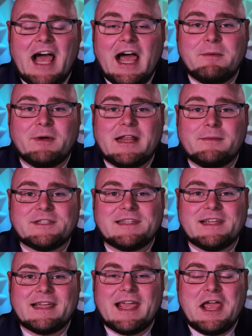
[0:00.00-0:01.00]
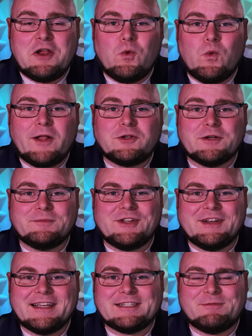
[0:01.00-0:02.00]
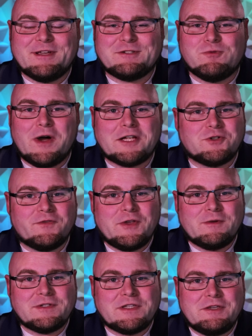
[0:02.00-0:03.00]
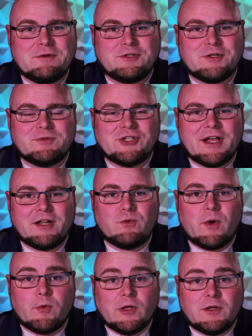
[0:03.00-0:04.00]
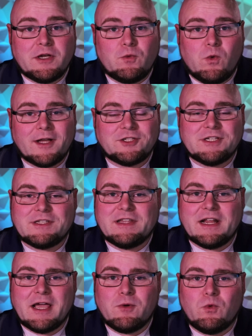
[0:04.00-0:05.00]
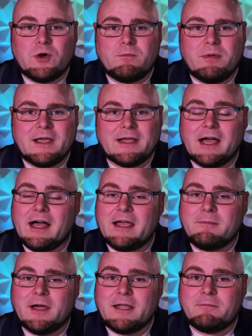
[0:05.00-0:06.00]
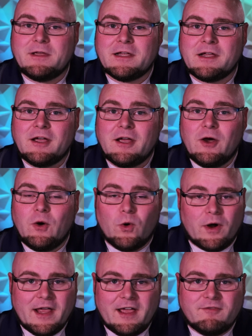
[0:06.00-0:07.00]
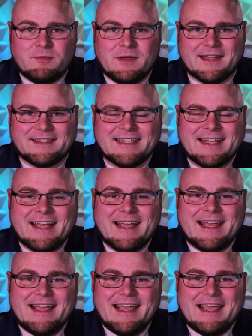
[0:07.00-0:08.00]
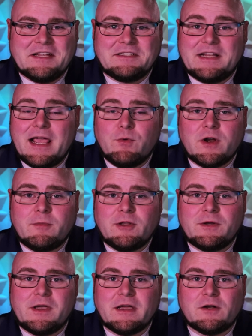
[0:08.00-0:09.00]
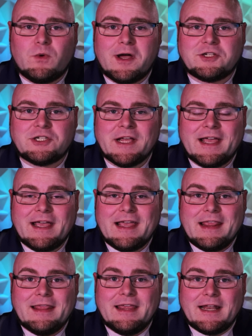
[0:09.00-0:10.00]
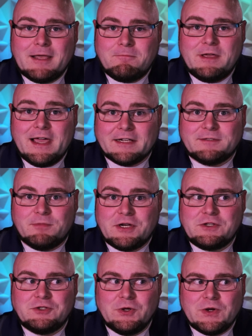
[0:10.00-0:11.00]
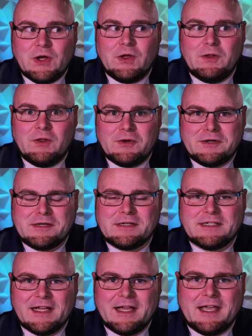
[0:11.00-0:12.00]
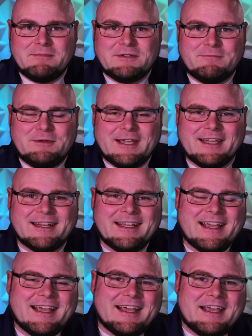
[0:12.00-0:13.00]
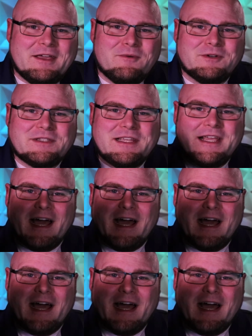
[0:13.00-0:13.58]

Hi, my name is Nick, and welcome to Nick's Picks Watch Reviews, the YouTube channel where we look at watches that I would pick, I might pick, or I have picked. And today we're going to be looking at a watch that I picked, but it took a long time to pick it. It was the